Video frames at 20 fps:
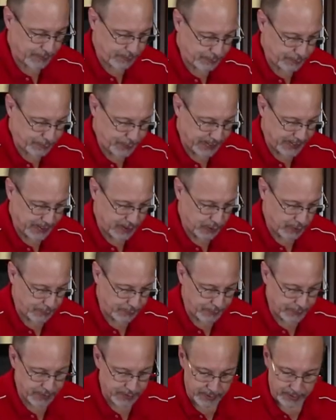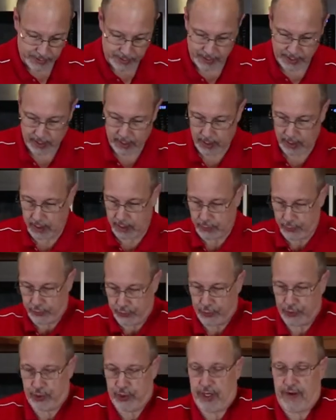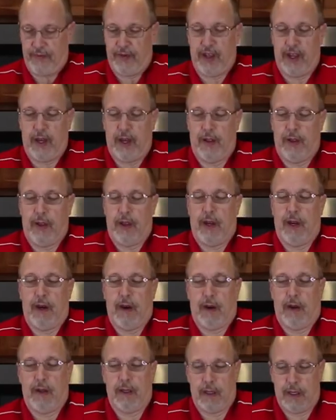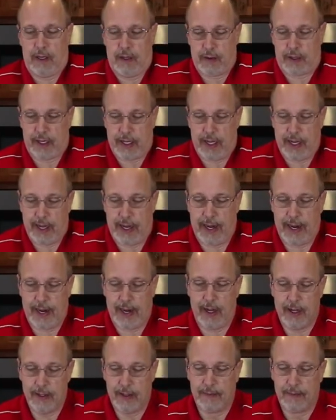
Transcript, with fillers: a big hook in there. Shove that in there. Okay.